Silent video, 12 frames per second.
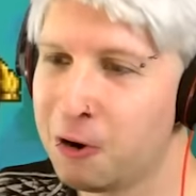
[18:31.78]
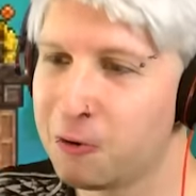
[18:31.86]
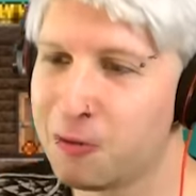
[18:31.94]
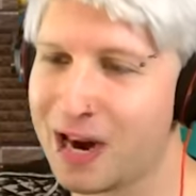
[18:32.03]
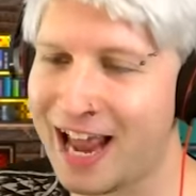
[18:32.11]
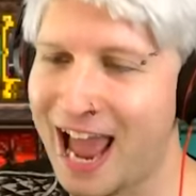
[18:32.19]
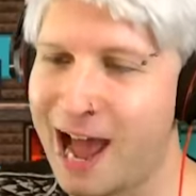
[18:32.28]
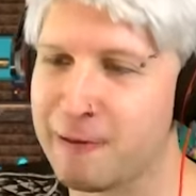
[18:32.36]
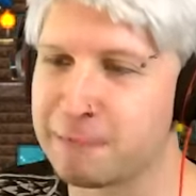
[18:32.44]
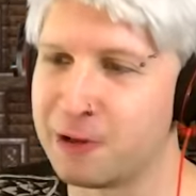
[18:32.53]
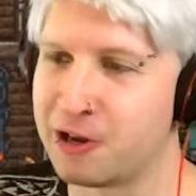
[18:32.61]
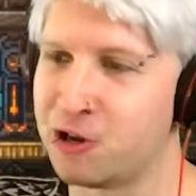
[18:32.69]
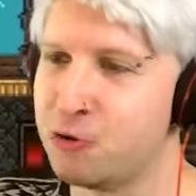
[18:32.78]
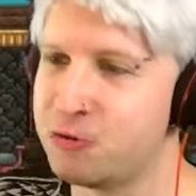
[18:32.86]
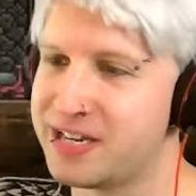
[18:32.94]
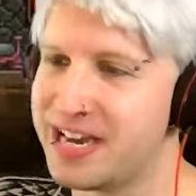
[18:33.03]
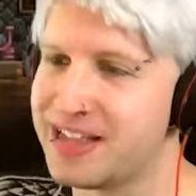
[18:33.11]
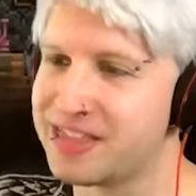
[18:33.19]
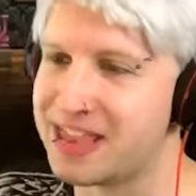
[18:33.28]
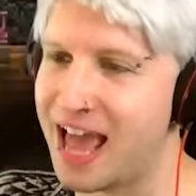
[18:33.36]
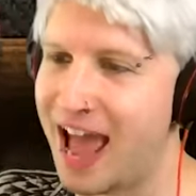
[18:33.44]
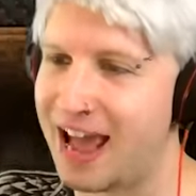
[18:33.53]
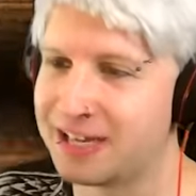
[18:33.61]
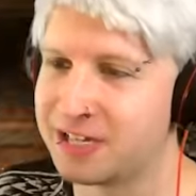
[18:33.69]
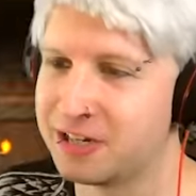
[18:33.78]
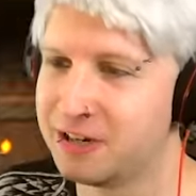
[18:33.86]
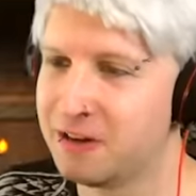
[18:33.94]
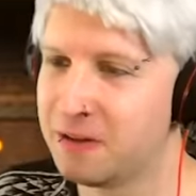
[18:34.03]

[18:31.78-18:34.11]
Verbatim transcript: What happened? Who did that?